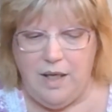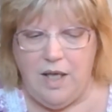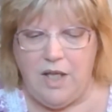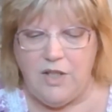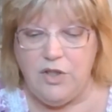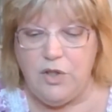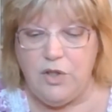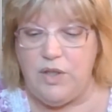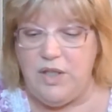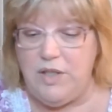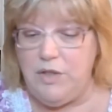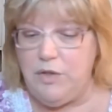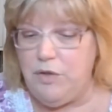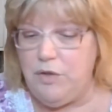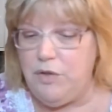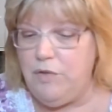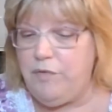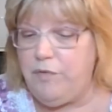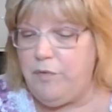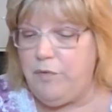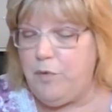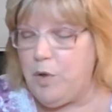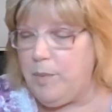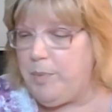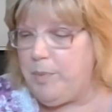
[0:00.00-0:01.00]
So these are the
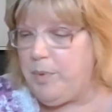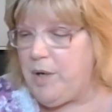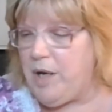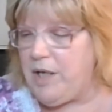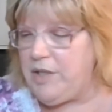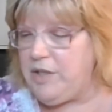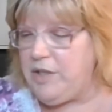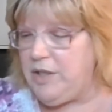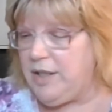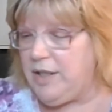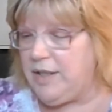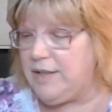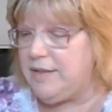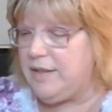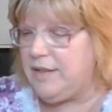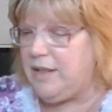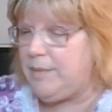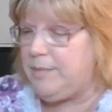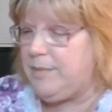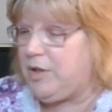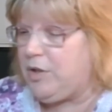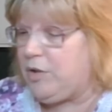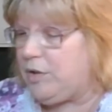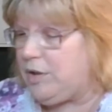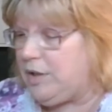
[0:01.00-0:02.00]
4 projects that I'm
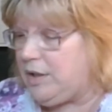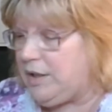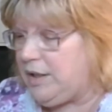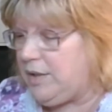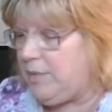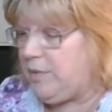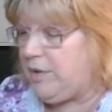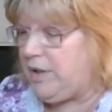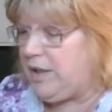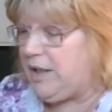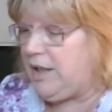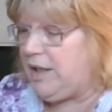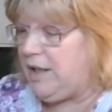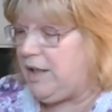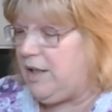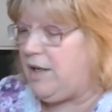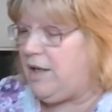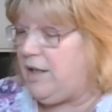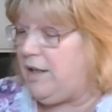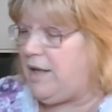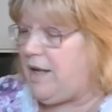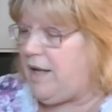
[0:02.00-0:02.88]
currently working on.